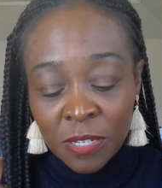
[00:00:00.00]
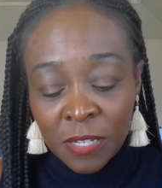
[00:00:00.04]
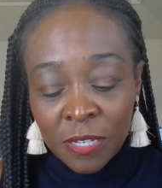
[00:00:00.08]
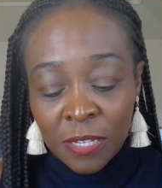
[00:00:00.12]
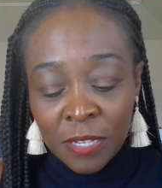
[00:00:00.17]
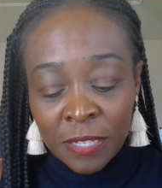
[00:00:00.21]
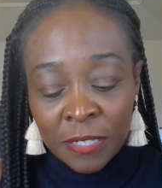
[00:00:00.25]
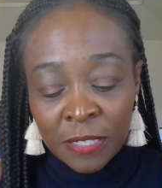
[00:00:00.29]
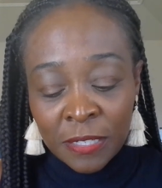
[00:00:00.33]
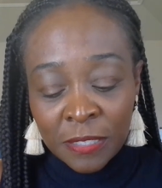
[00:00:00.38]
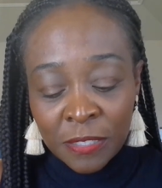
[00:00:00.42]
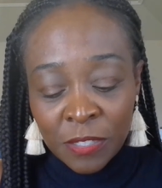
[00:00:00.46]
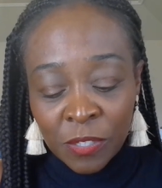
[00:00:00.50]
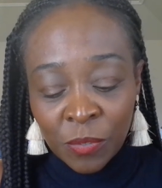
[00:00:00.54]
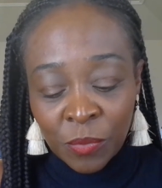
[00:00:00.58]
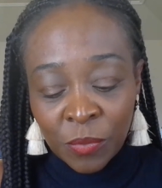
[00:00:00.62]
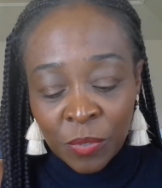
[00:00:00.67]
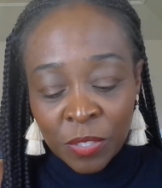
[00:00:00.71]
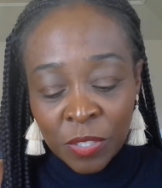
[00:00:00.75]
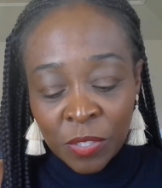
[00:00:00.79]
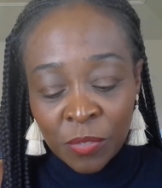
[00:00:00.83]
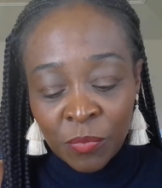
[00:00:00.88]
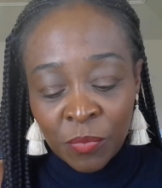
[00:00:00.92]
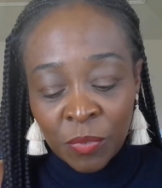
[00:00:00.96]
And so
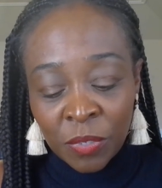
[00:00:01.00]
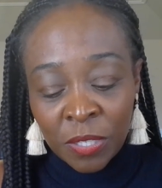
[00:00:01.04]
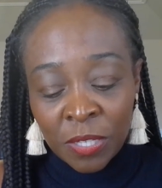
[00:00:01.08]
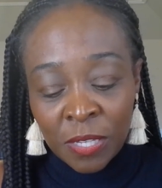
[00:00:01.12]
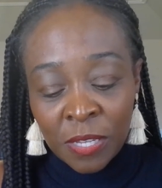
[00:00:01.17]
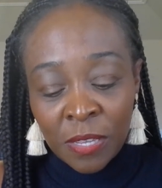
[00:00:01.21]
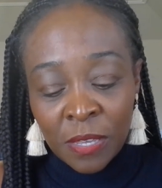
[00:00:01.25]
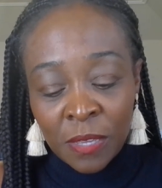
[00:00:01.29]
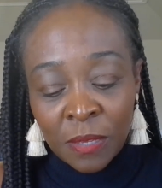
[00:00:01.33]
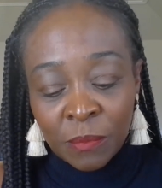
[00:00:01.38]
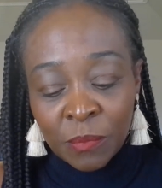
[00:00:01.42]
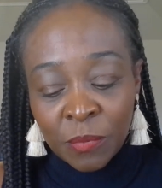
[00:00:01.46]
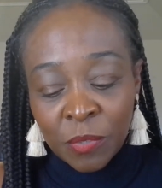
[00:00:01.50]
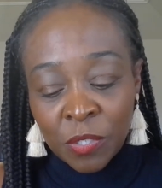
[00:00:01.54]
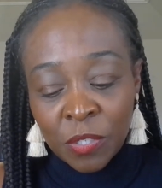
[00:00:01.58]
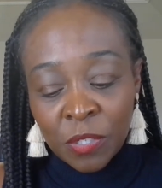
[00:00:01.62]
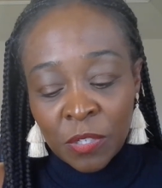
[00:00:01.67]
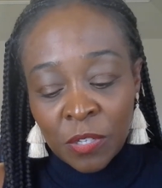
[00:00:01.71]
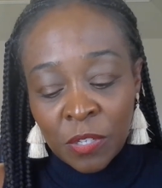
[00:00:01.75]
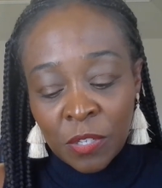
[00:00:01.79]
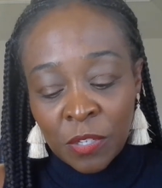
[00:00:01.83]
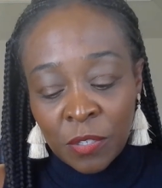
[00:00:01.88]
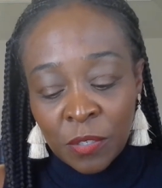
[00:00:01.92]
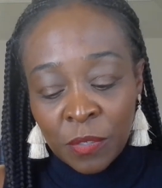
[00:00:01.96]
it's really up to
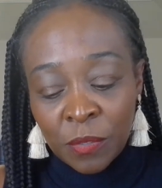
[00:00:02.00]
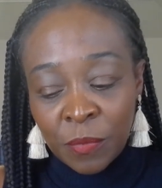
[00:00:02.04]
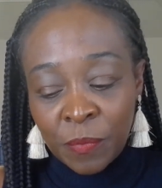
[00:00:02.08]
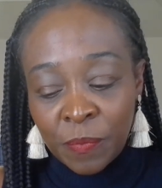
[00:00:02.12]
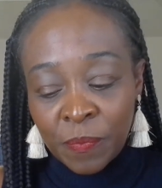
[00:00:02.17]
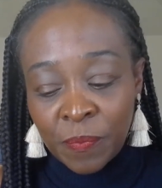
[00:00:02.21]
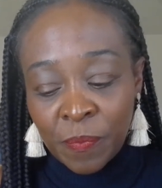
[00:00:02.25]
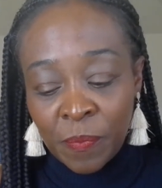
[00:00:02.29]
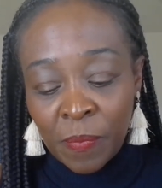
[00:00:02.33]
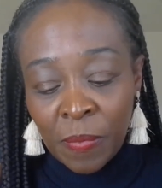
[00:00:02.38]
you.